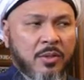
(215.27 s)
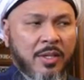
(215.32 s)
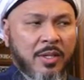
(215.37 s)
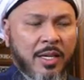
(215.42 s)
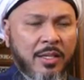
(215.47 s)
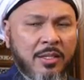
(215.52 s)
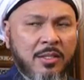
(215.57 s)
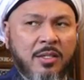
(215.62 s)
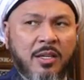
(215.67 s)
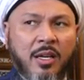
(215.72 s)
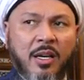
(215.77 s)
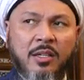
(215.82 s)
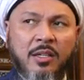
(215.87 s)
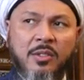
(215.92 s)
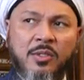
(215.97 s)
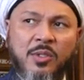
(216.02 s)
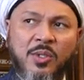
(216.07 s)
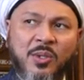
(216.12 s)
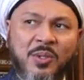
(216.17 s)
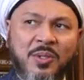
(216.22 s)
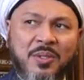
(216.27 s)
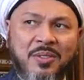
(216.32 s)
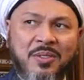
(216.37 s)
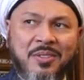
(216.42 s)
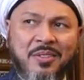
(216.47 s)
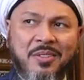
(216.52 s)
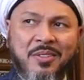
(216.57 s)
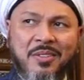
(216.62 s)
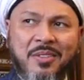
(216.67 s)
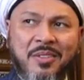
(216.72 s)
So that is the attitude
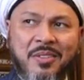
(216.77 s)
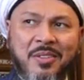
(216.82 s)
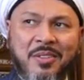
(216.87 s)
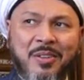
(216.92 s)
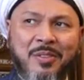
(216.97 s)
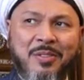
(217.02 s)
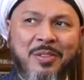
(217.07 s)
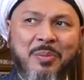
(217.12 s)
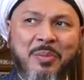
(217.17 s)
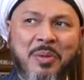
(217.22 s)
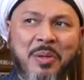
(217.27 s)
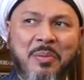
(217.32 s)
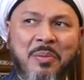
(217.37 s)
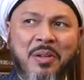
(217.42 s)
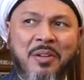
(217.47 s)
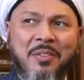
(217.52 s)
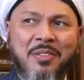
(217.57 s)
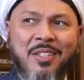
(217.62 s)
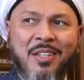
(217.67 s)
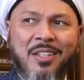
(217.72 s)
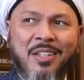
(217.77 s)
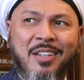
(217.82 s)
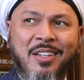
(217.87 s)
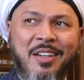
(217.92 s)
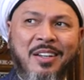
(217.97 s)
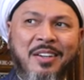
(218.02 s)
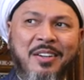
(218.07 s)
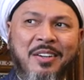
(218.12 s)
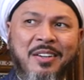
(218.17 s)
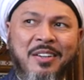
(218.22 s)
of the people of
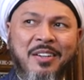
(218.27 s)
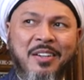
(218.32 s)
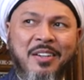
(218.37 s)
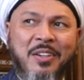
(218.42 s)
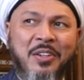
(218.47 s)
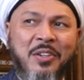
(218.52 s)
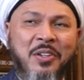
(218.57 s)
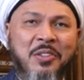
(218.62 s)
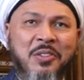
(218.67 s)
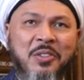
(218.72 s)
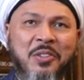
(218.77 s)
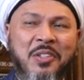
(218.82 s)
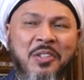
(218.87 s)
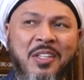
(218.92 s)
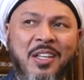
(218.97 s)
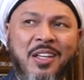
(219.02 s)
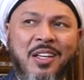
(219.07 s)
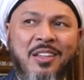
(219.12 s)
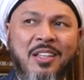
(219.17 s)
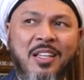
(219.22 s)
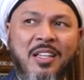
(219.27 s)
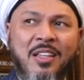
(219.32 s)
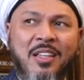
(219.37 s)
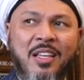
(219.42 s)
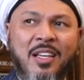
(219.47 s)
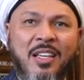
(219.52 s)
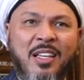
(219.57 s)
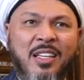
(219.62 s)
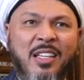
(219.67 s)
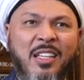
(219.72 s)
Tariqat. Not to think
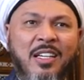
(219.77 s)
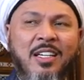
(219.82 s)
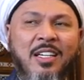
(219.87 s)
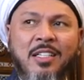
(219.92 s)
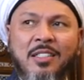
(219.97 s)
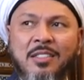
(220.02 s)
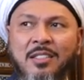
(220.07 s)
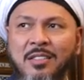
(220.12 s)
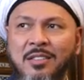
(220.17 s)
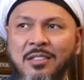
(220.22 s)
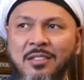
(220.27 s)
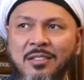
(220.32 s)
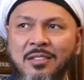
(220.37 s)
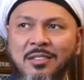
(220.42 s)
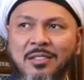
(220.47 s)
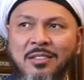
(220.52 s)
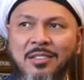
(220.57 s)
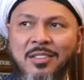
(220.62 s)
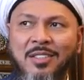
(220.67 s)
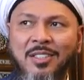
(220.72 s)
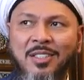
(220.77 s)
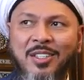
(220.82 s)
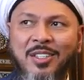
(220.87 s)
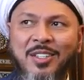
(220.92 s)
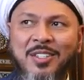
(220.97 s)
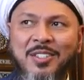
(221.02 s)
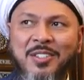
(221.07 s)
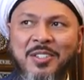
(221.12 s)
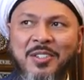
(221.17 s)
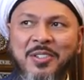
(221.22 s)
that they are elite.
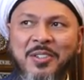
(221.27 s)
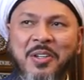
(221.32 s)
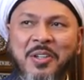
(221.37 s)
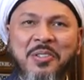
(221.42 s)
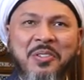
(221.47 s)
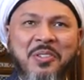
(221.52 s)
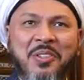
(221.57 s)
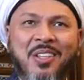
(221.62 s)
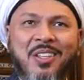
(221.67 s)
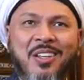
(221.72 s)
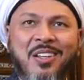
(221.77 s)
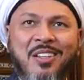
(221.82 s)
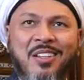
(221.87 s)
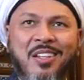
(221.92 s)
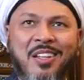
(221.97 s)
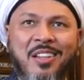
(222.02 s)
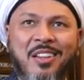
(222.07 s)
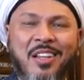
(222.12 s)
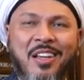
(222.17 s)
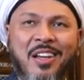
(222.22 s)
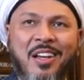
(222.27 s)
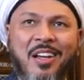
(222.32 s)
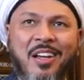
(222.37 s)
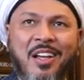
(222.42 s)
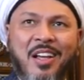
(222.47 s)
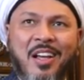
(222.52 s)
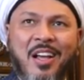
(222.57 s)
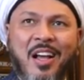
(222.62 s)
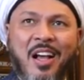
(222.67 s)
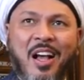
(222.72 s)
Not to think that they
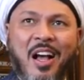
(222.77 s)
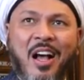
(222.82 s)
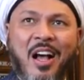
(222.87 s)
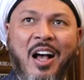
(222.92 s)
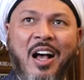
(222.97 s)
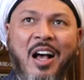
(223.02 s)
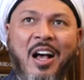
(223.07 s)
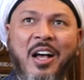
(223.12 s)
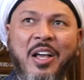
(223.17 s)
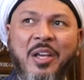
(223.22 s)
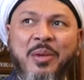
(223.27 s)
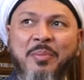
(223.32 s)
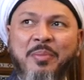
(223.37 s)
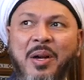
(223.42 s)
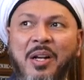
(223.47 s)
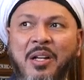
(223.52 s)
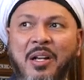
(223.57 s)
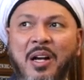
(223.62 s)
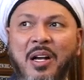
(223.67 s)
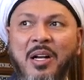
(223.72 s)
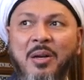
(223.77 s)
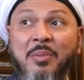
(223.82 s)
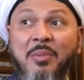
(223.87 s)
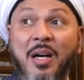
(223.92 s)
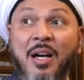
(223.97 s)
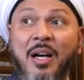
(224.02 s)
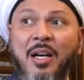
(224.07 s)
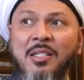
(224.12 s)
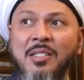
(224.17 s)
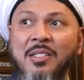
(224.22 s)
are high
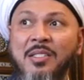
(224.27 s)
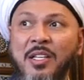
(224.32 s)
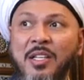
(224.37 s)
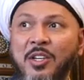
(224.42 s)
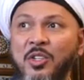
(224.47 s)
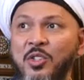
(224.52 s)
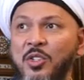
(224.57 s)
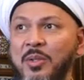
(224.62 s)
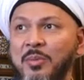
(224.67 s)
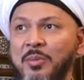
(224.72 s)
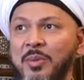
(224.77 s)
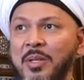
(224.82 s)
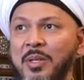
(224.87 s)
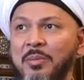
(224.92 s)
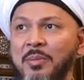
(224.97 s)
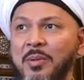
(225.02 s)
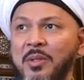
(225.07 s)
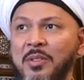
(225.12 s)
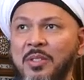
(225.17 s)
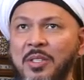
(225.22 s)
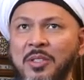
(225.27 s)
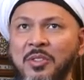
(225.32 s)
maqam, high station people.